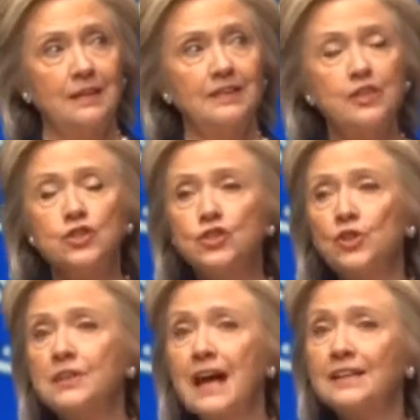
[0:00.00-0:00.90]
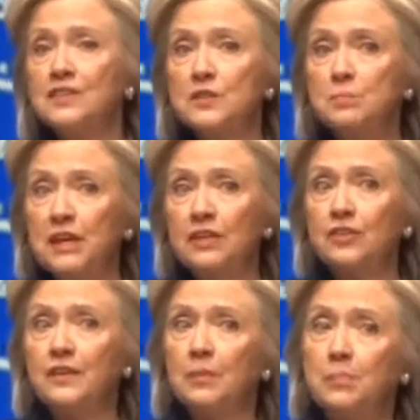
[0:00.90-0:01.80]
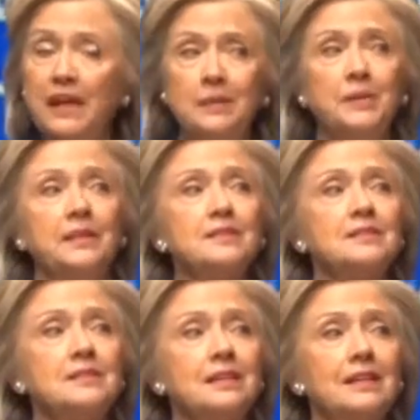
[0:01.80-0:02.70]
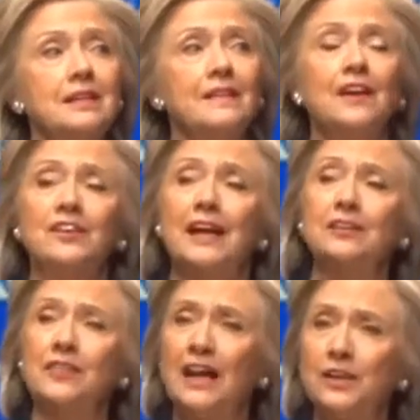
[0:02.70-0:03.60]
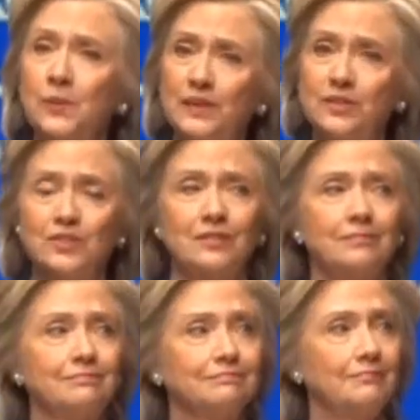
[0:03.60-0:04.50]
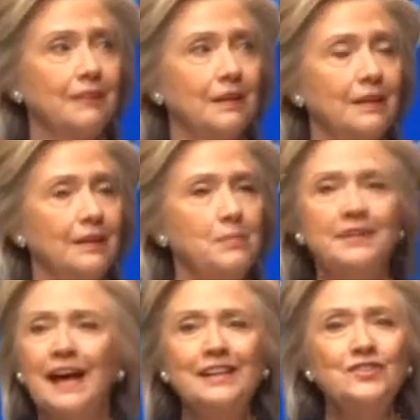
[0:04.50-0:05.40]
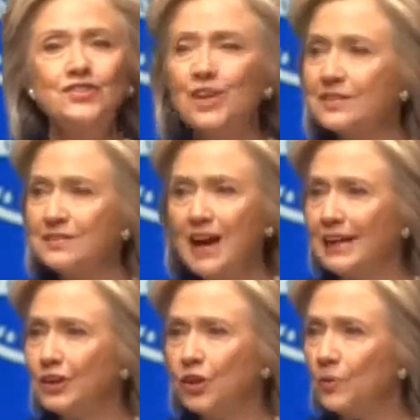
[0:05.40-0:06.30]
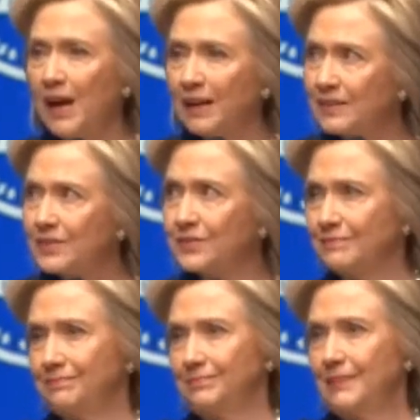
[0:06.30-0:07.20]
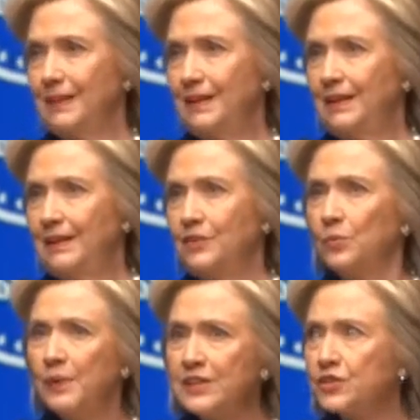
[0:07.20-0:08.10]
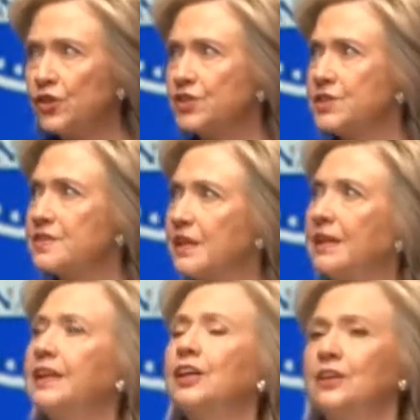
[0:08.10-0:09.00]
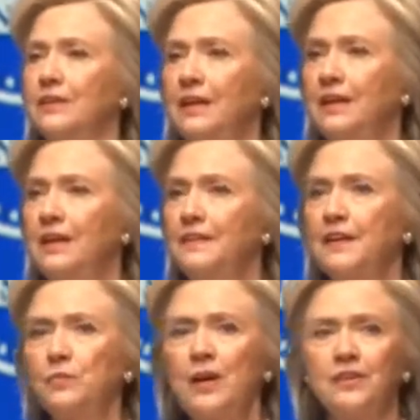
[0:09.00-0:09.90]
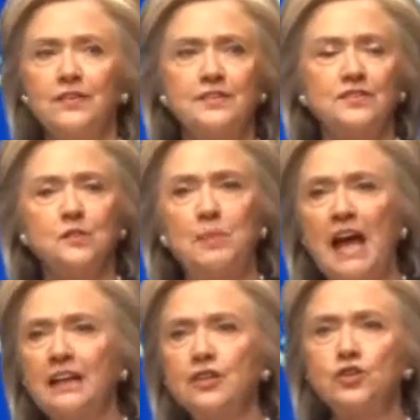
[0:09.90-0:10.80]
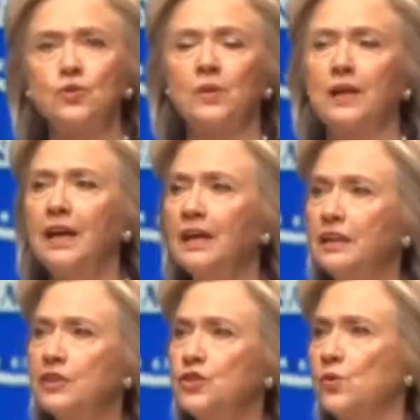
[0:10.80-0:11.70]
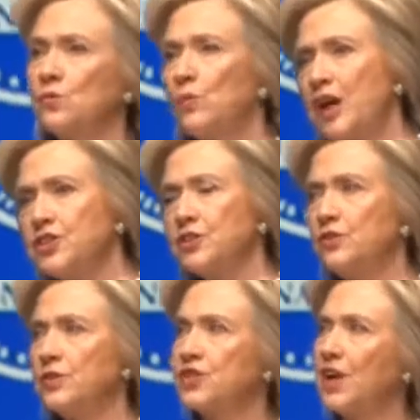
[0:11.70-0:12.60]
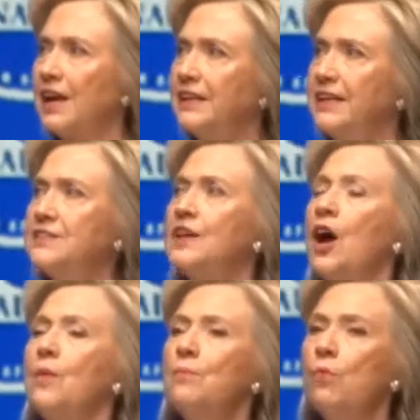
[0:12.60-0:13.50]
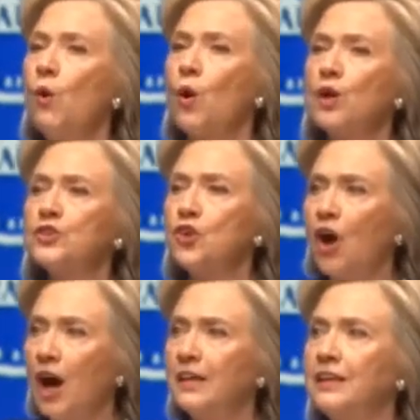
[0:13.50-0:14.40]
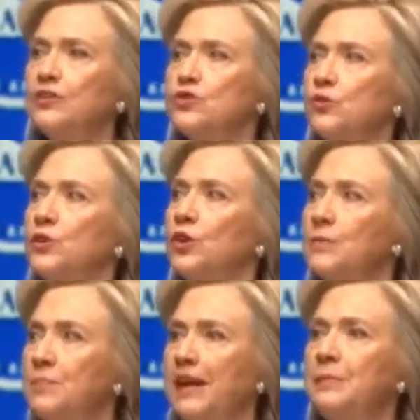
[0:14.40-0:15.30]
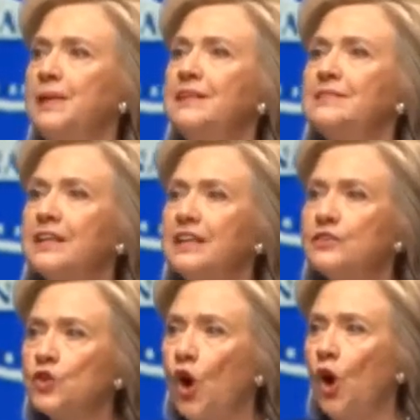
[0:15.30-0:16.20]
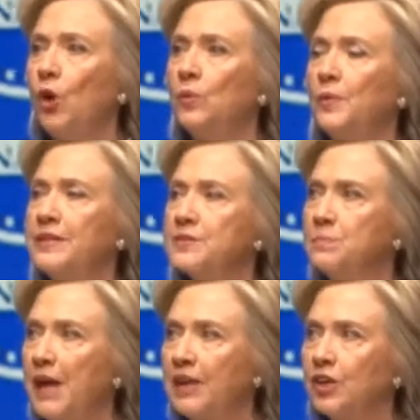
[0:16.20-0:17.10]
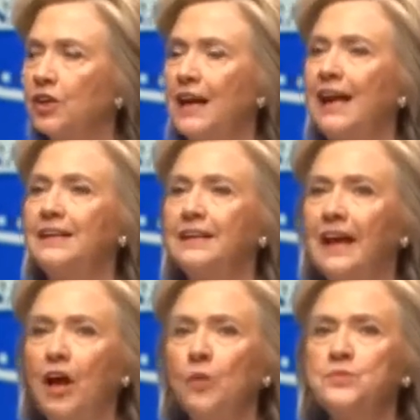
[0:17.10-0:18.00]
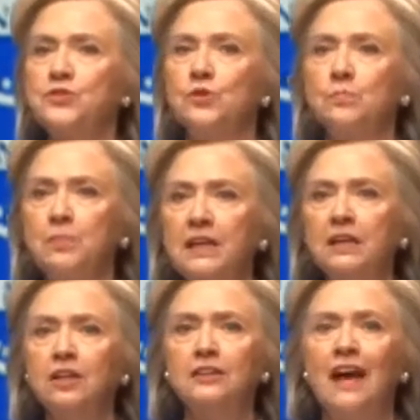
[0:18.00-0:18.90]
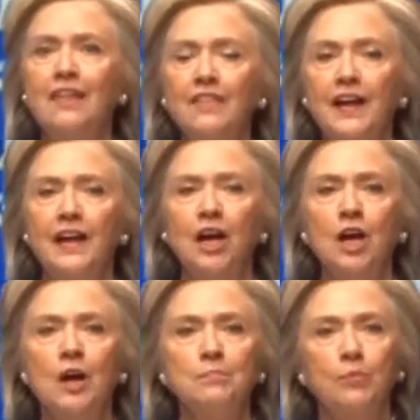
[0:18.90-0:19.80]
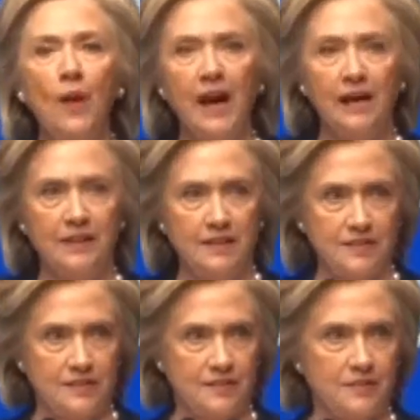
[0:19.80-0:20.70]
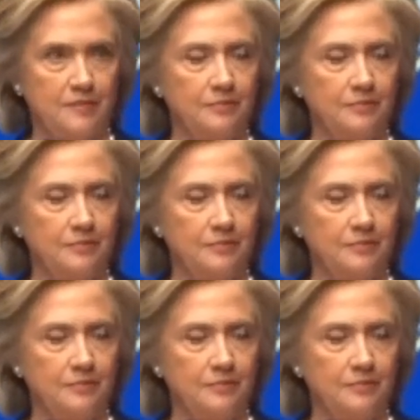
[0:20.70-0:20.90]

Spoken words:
that they should not speak to their babies in their native language. But that is just not correct. The research is clear that whether it's Spanish or English or Russian or Chinese, more talking to your babies is always better, and it helps to build their brains.